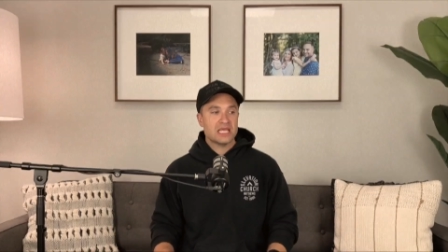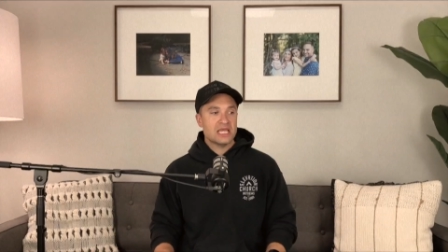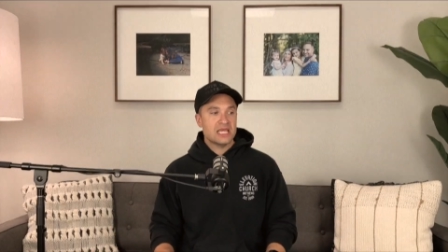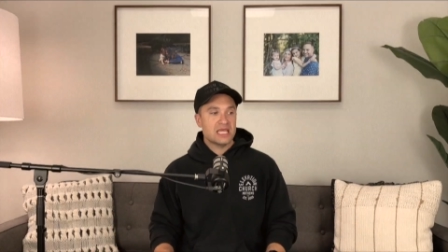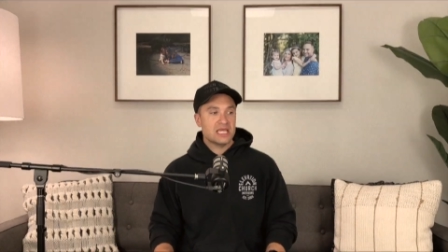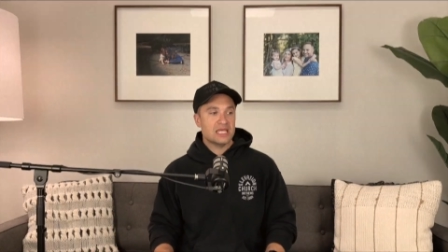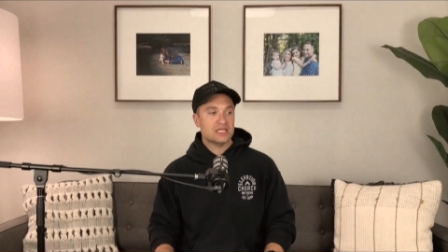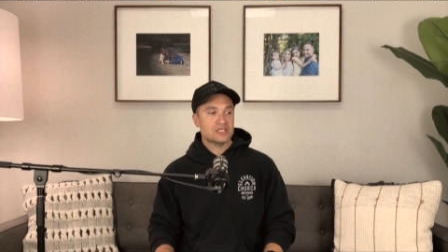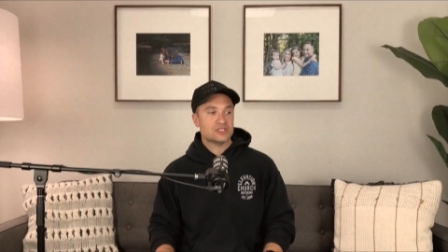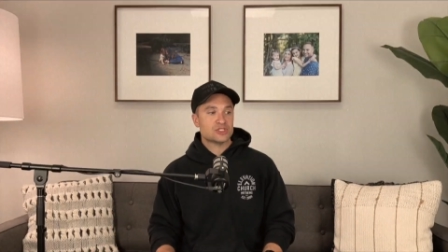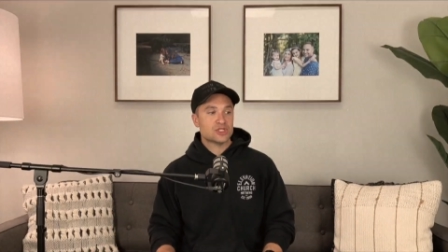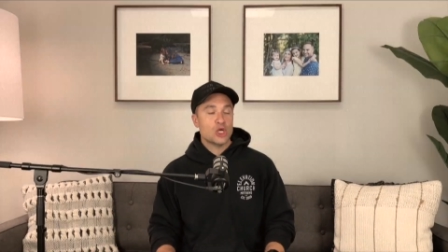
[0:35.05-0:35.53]

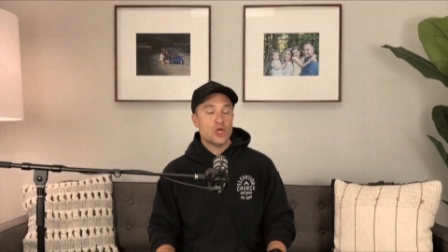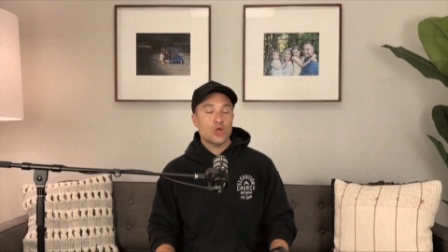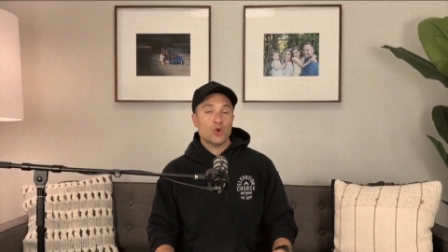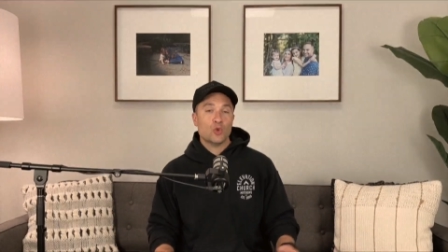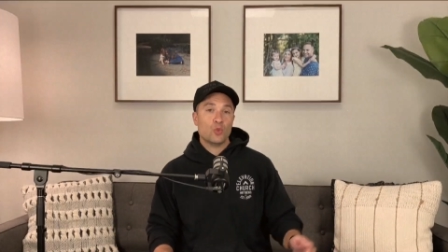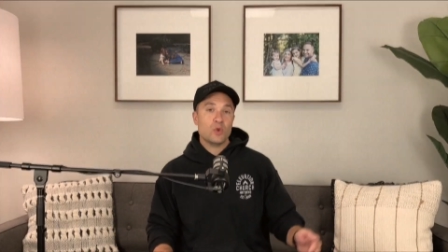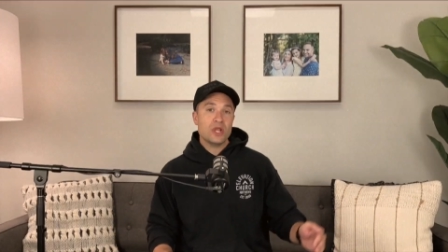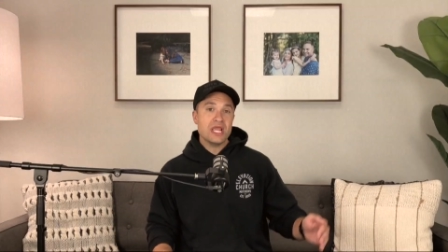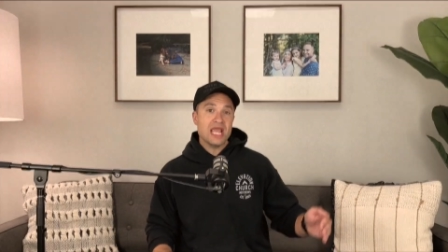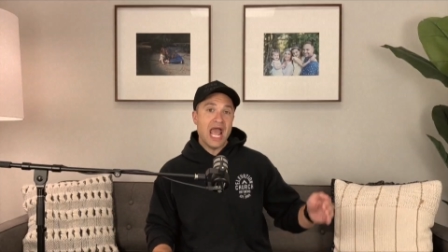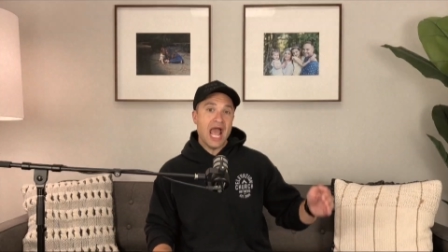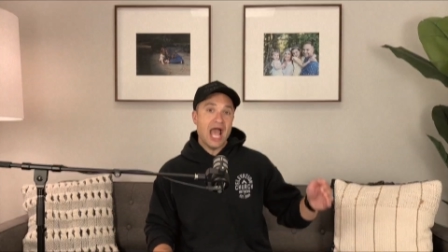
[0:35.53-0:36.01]
is
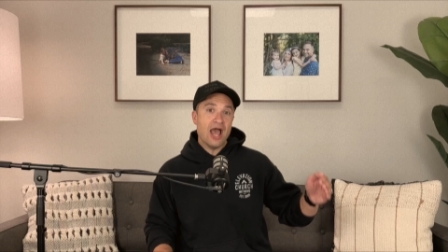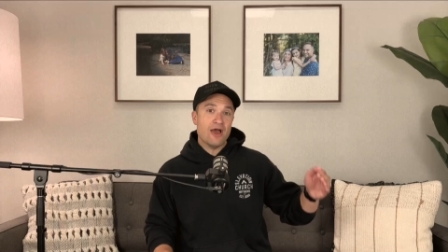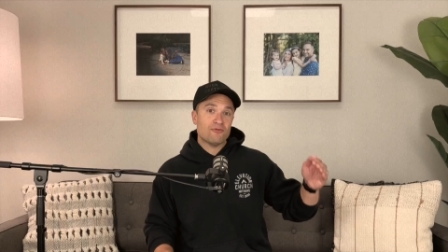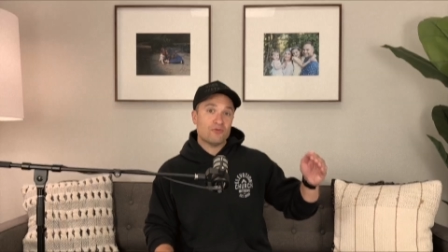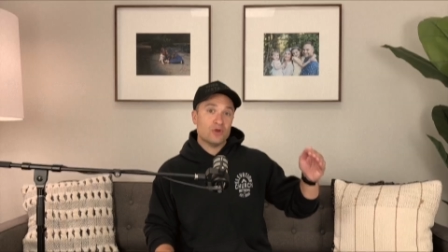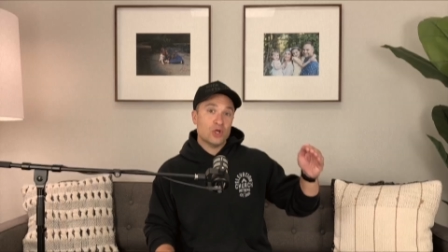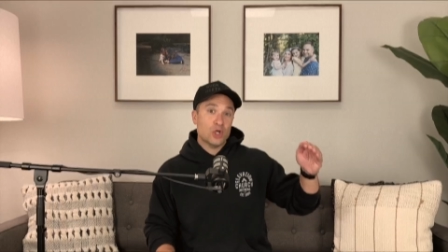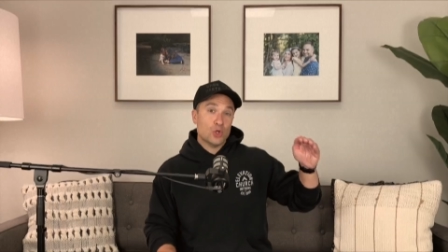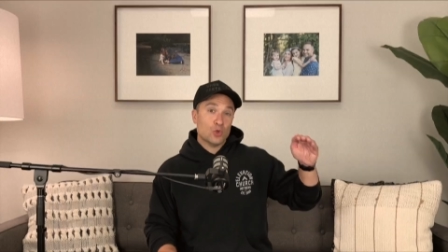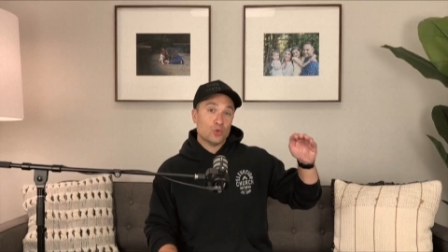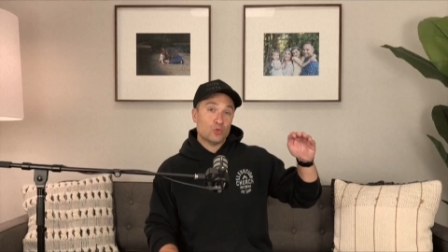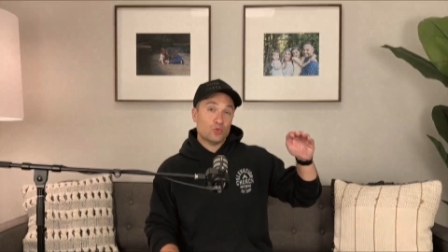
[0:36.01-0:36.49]
we have
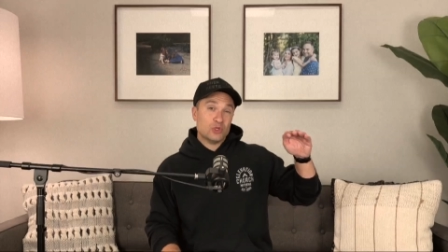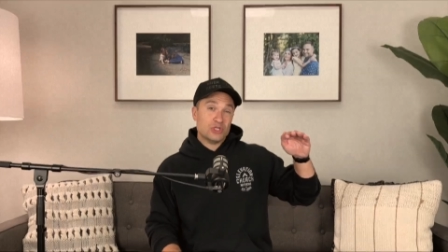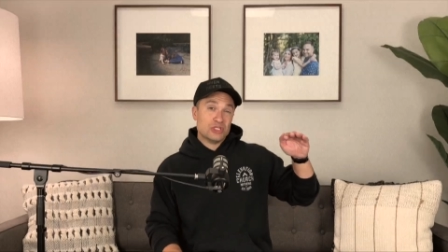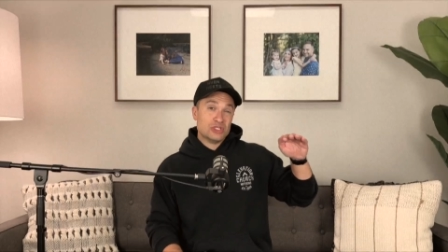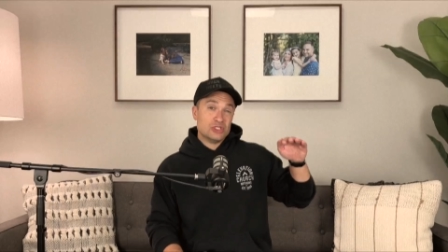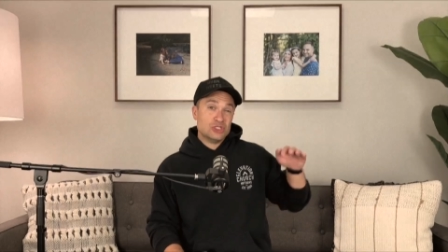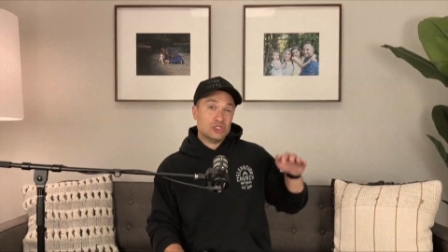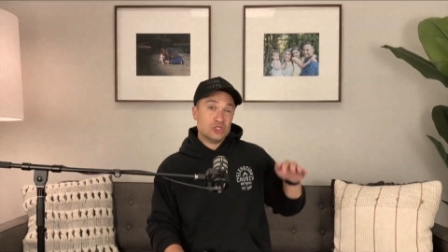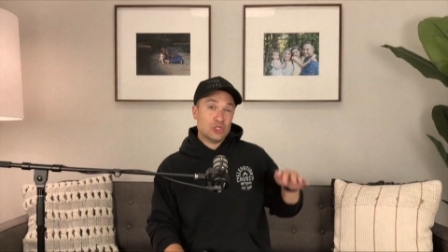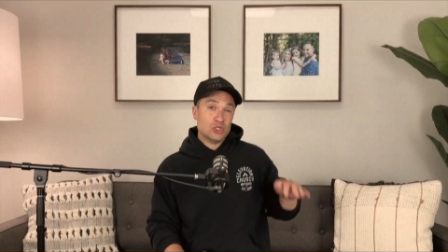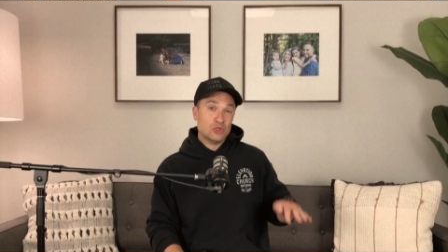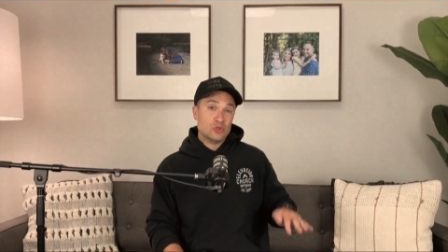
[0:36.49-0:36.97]

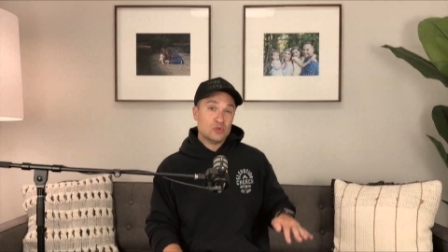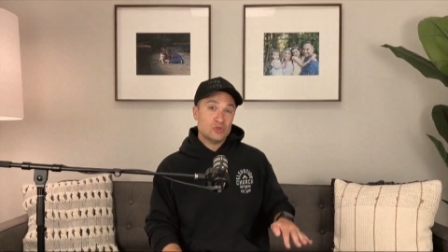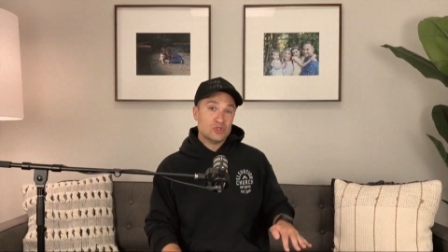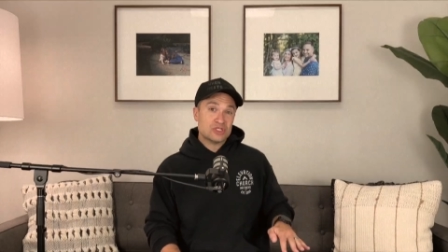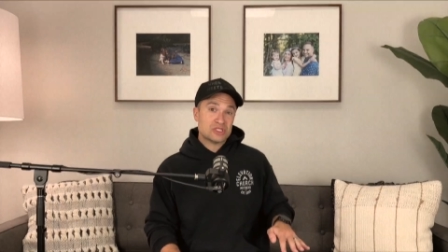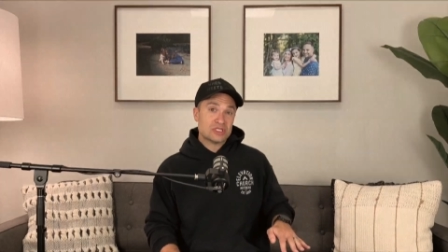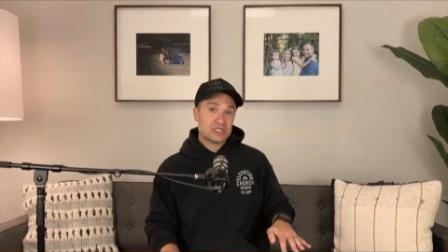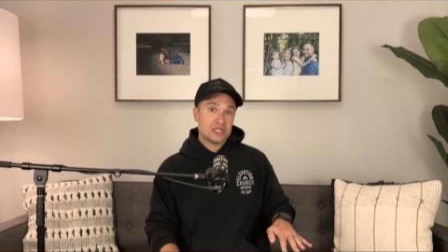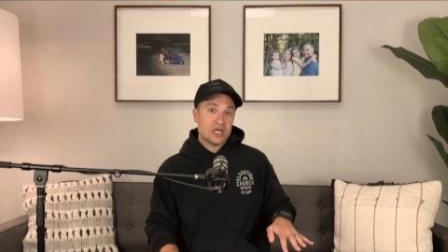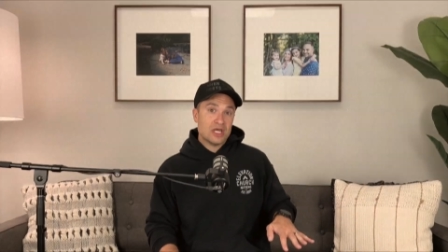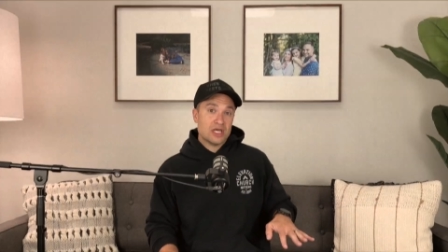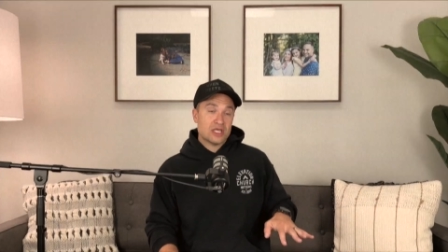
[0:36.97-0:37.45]

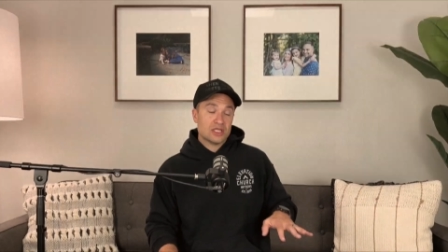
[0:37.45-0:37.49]
reduced